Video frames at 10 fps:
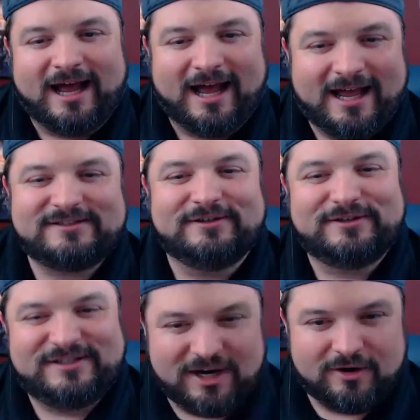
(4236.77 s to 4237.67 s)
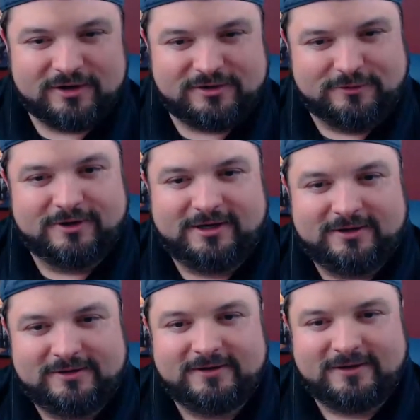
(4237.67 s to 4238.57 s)
hostile
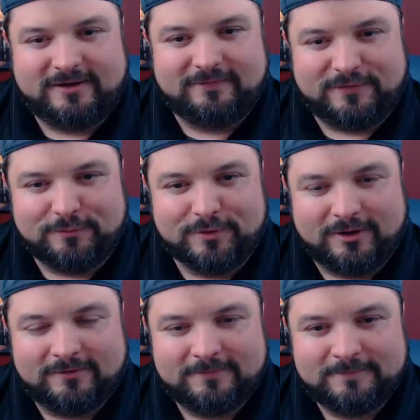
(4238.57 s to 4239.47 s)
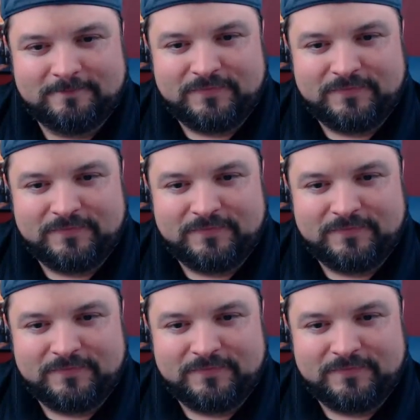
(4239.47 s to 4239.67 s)
territory, if you will.